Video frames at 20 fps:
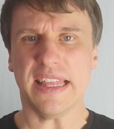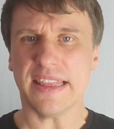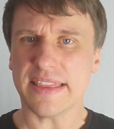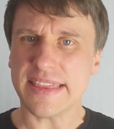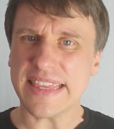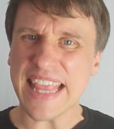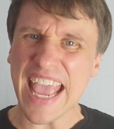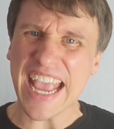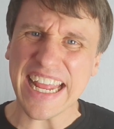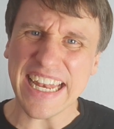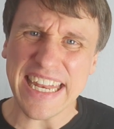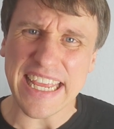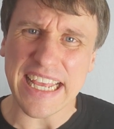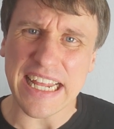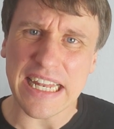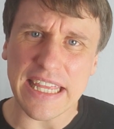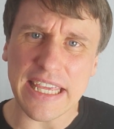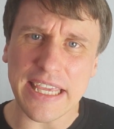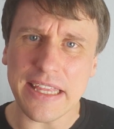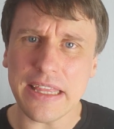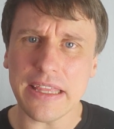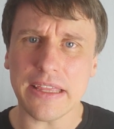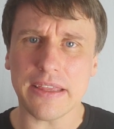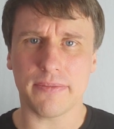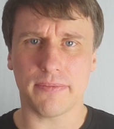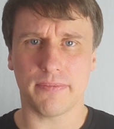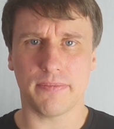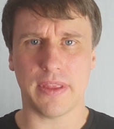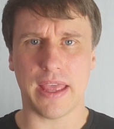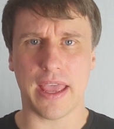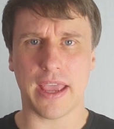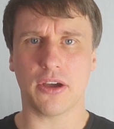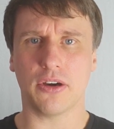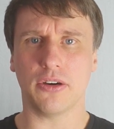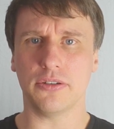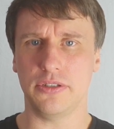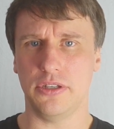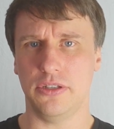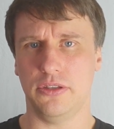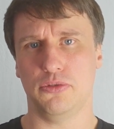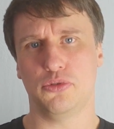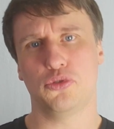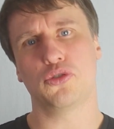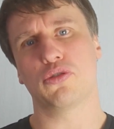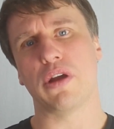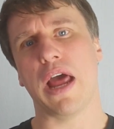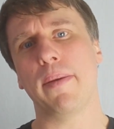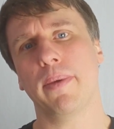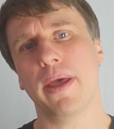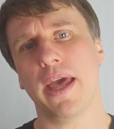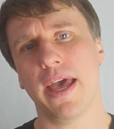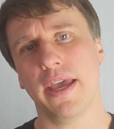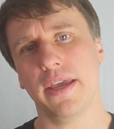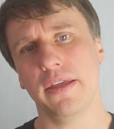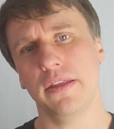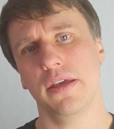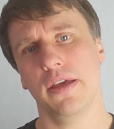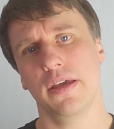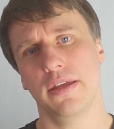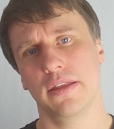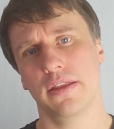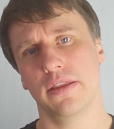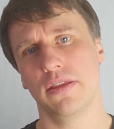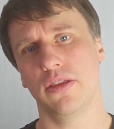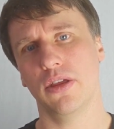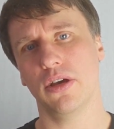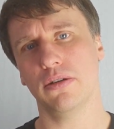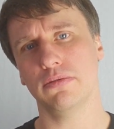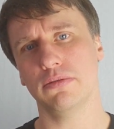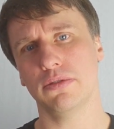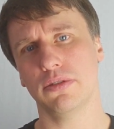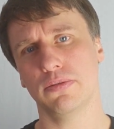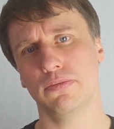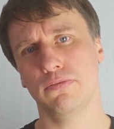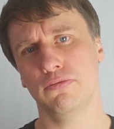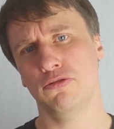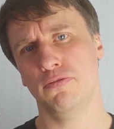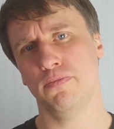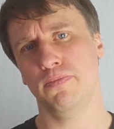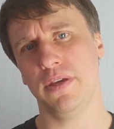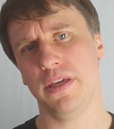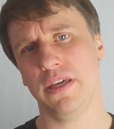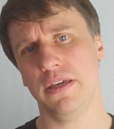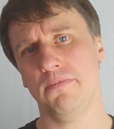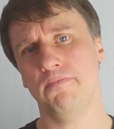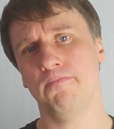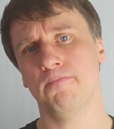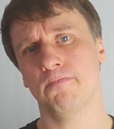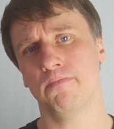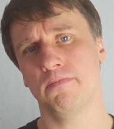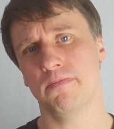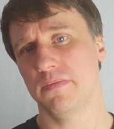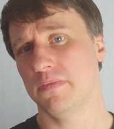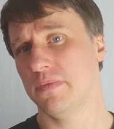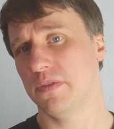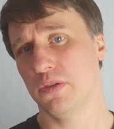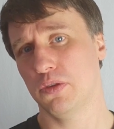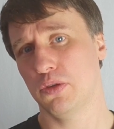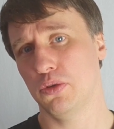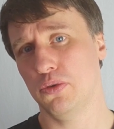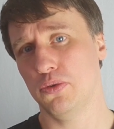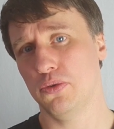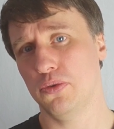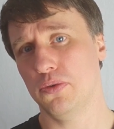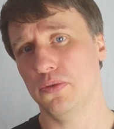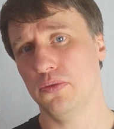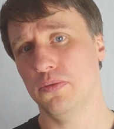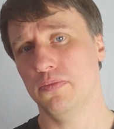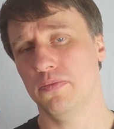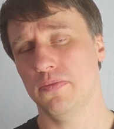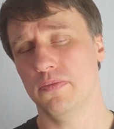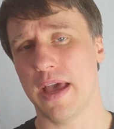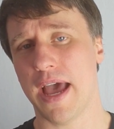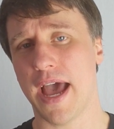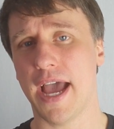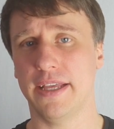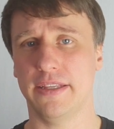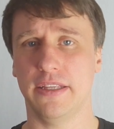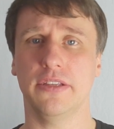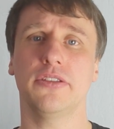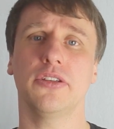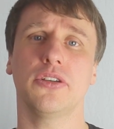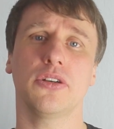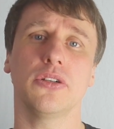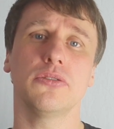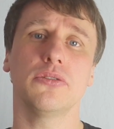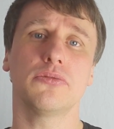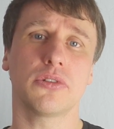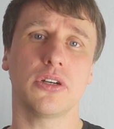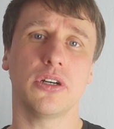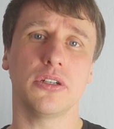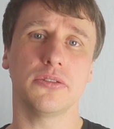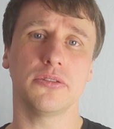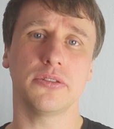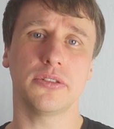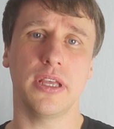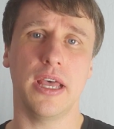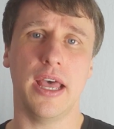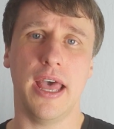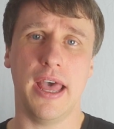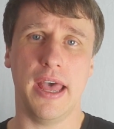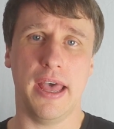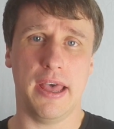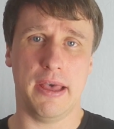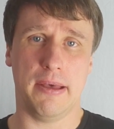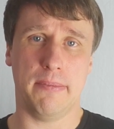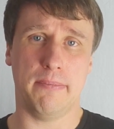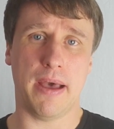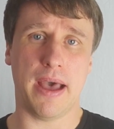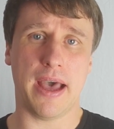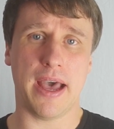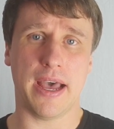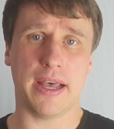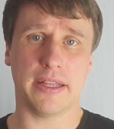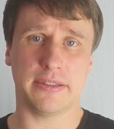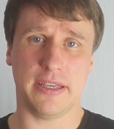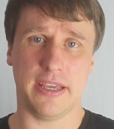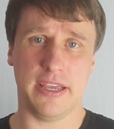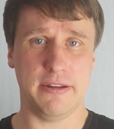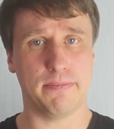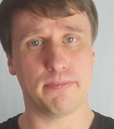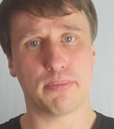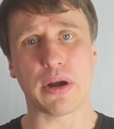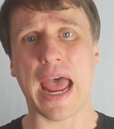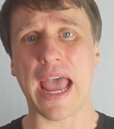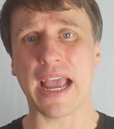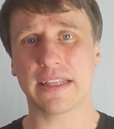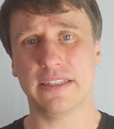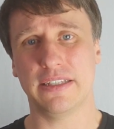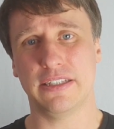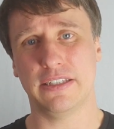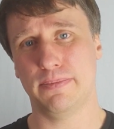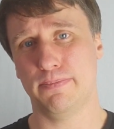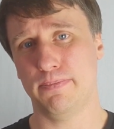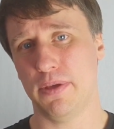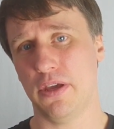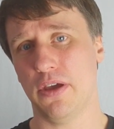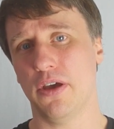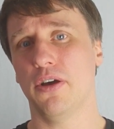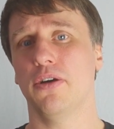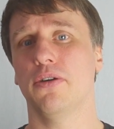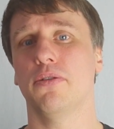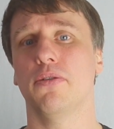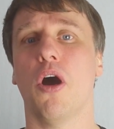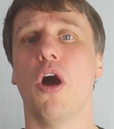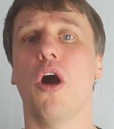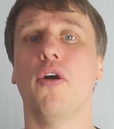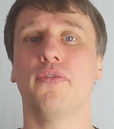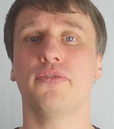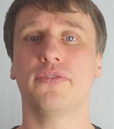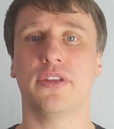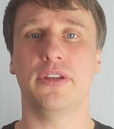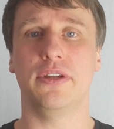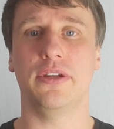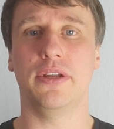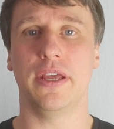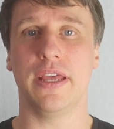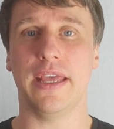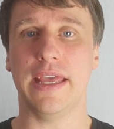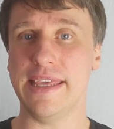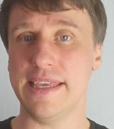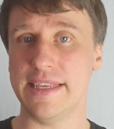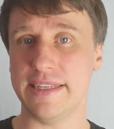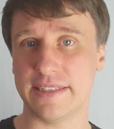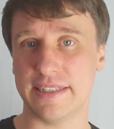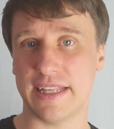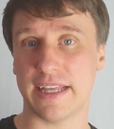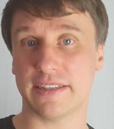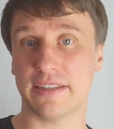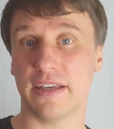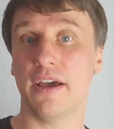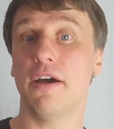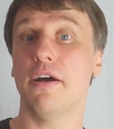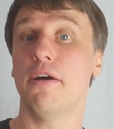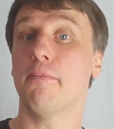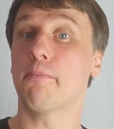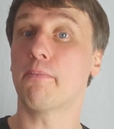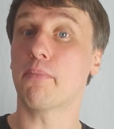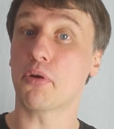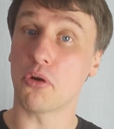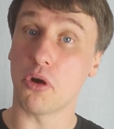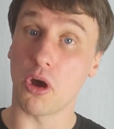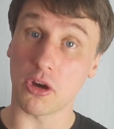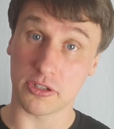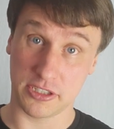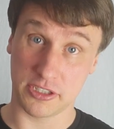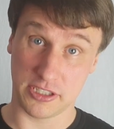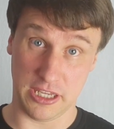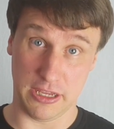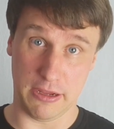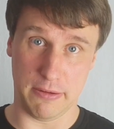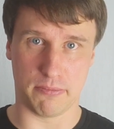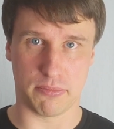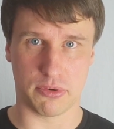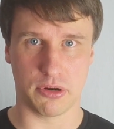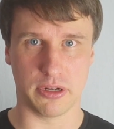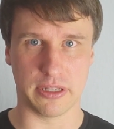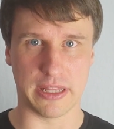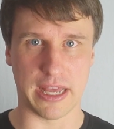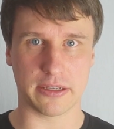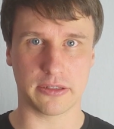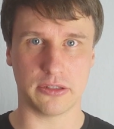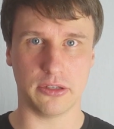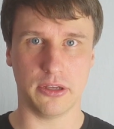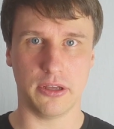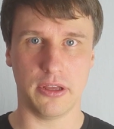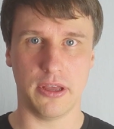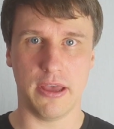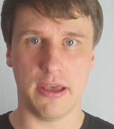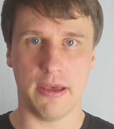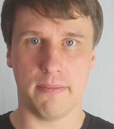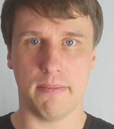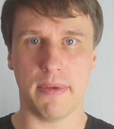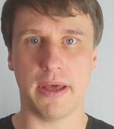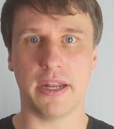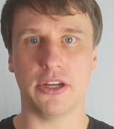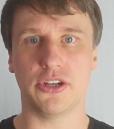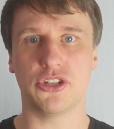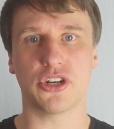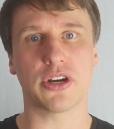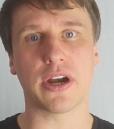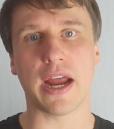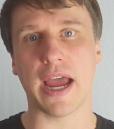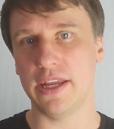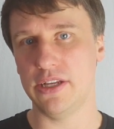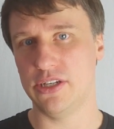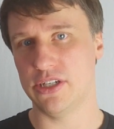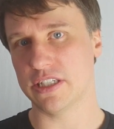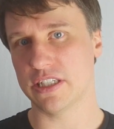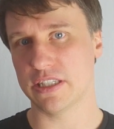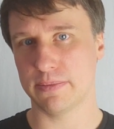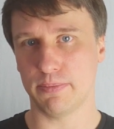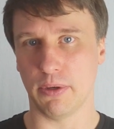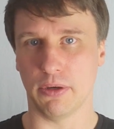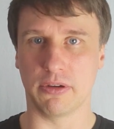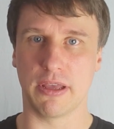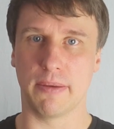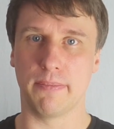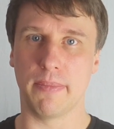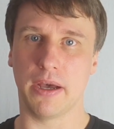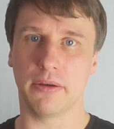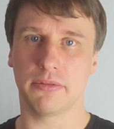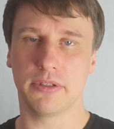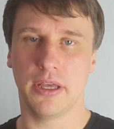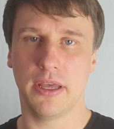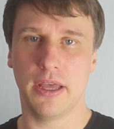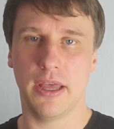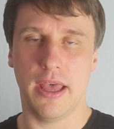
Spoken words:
Technically, according to Scrum Guide, those would be two identical roles, but in practice, PO often is that proxy product manager I just spoke about.